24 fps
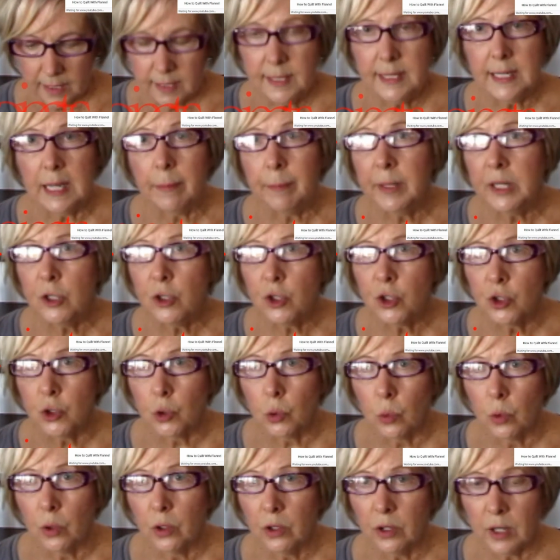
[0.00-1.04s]
Debbie
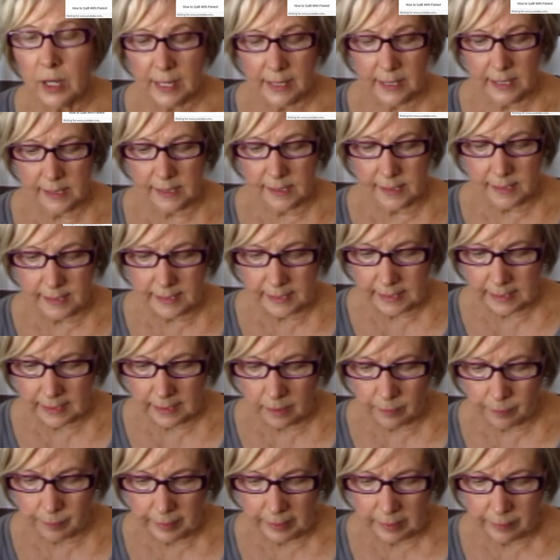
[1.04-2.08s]
Shore, and it's D
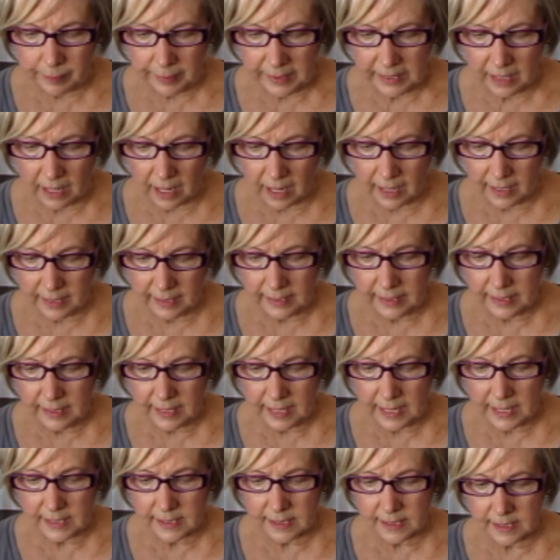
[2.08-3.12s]
E B B I
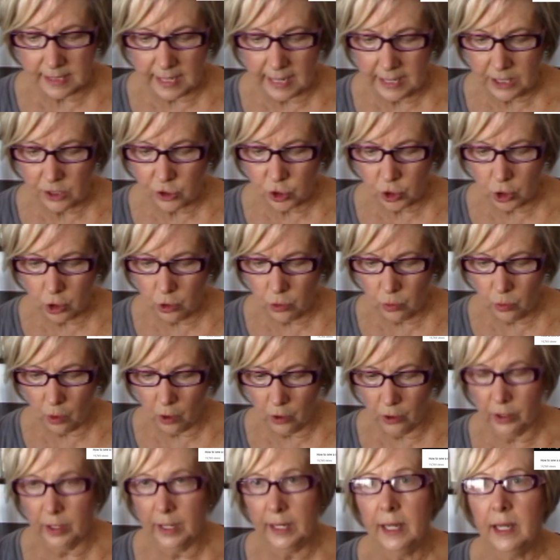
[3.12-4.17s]
E S H O
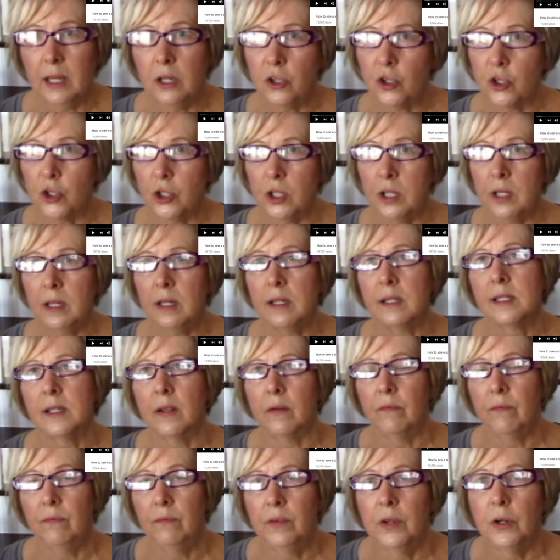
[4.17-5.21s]
R E. She is
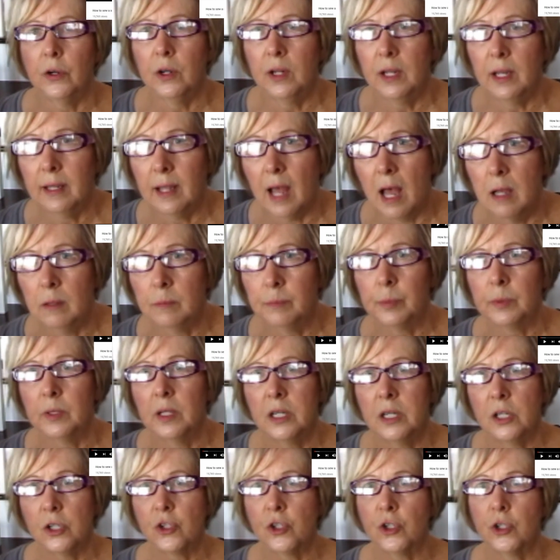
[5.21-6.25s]
a very
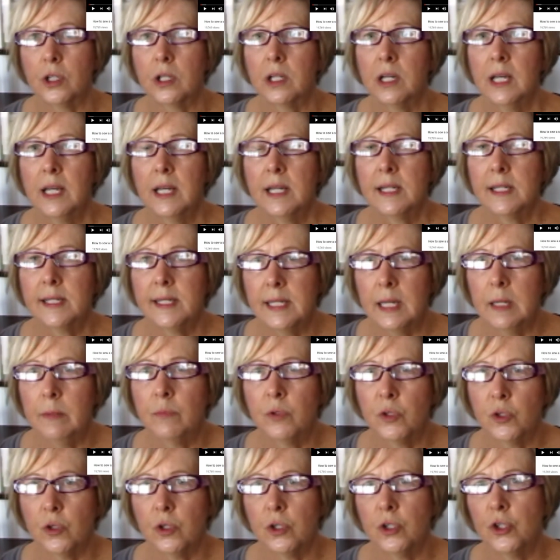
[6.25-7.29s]
accomplished
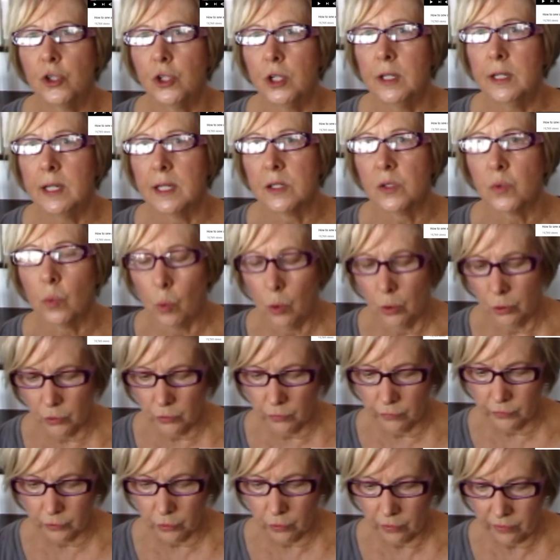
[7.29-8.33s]
seamstress. She does
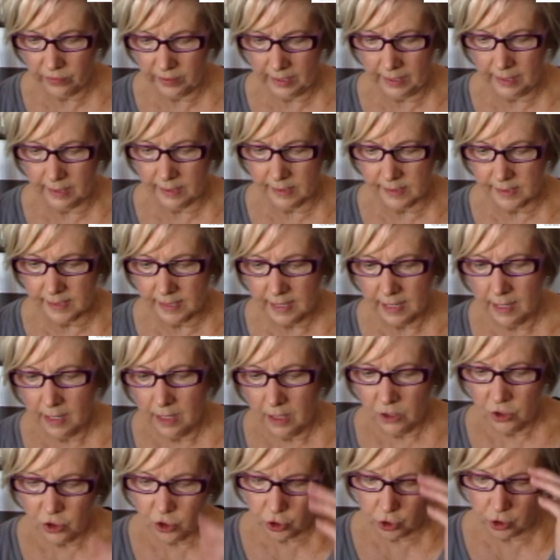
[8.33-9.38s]
wonderful things.
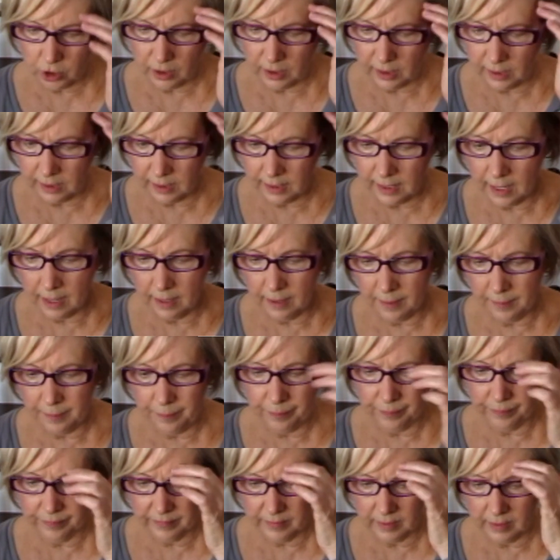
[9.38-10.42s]
She
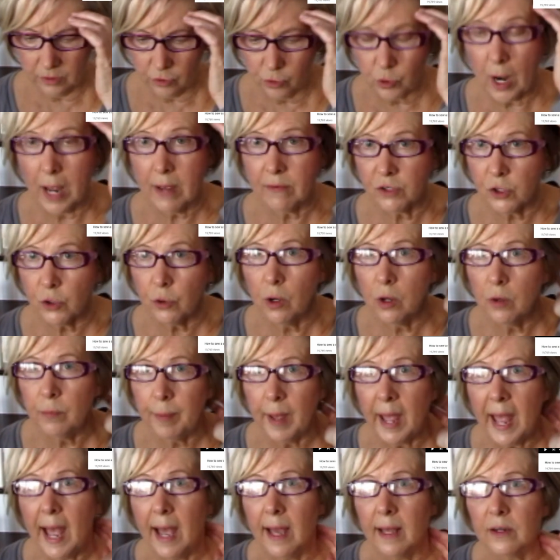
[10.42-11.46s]
um, drafts her own
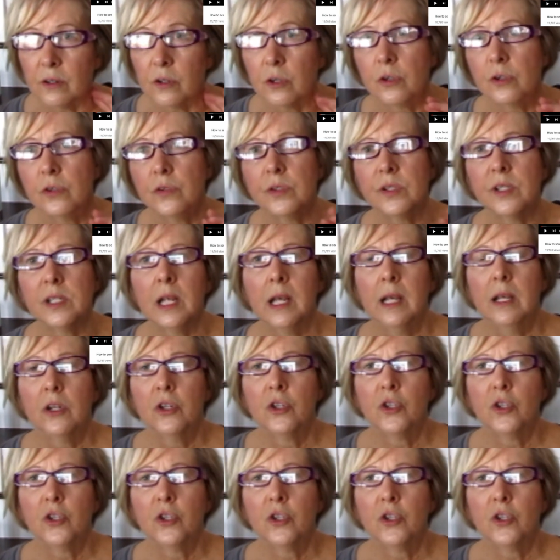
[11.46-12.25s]
patterns.